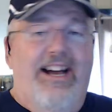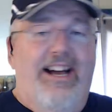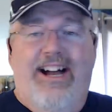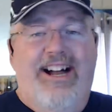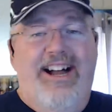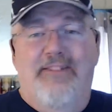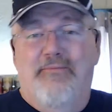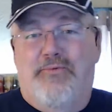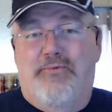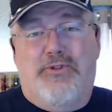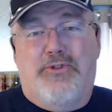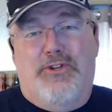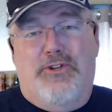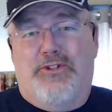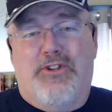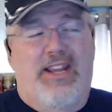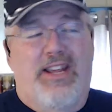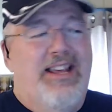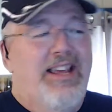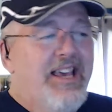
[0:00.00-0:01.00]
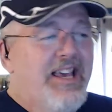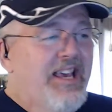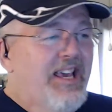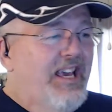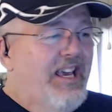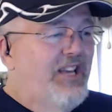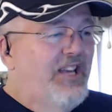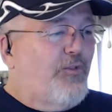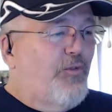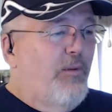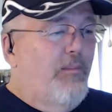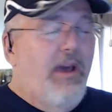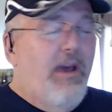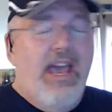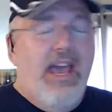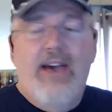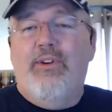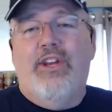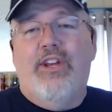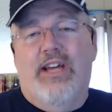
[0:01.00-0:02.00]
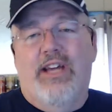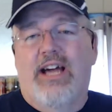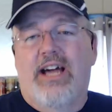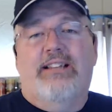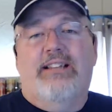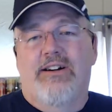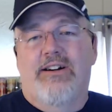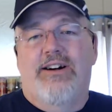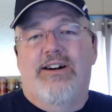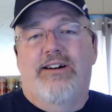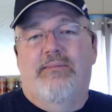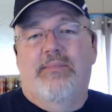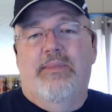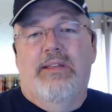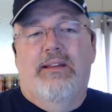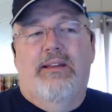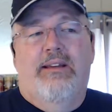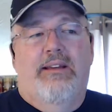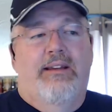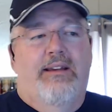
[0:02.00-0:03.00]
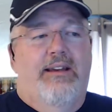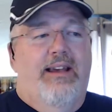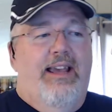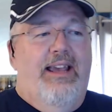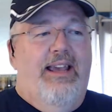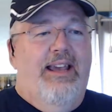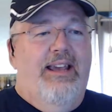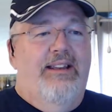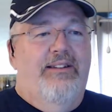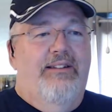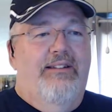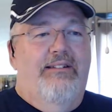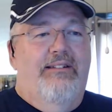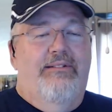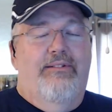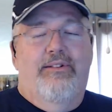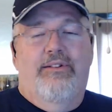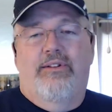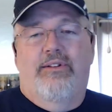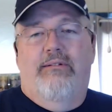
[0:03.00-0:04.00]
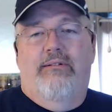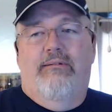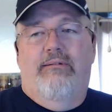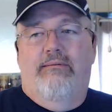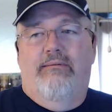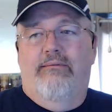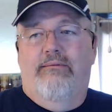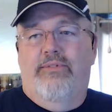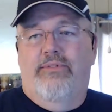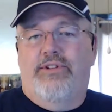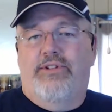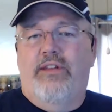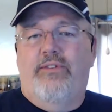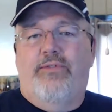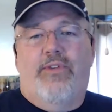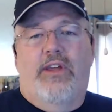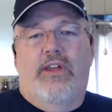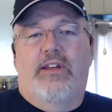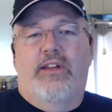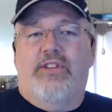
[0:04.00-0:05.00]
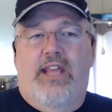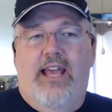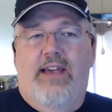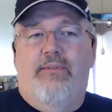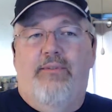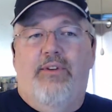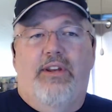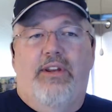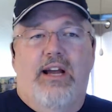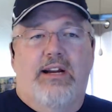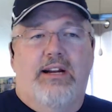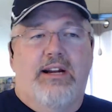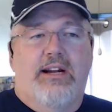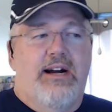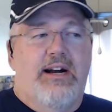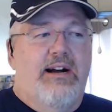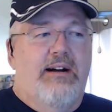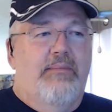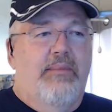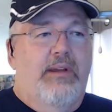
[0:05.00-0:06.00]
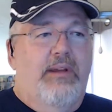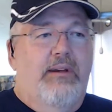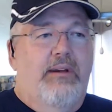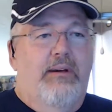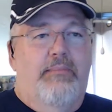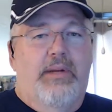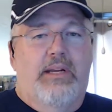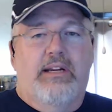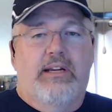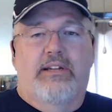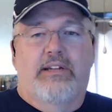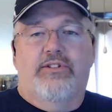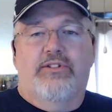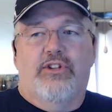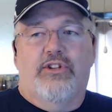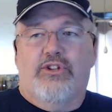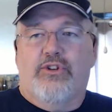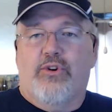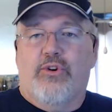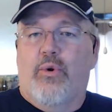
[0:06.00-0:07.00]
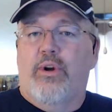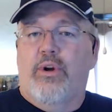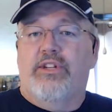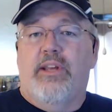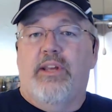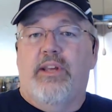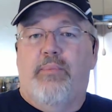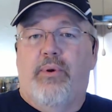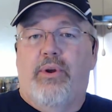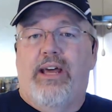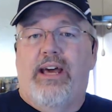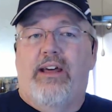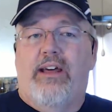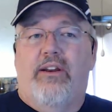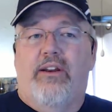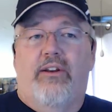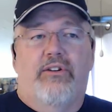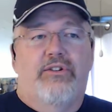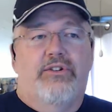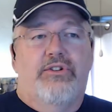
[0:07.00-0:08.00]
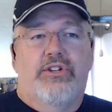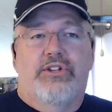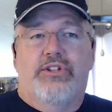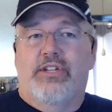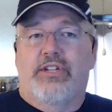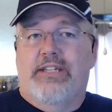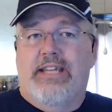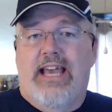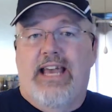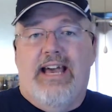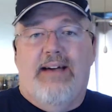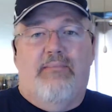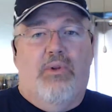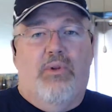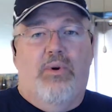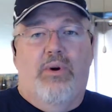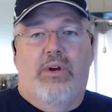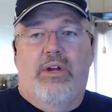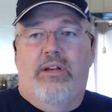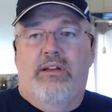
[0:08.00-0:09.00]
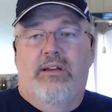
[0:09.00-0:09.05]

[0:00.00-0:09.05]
I'm just saying. It's from heavy.com. And she thinks that heavy.com, because of the stories they put out on her, is just a tabloid.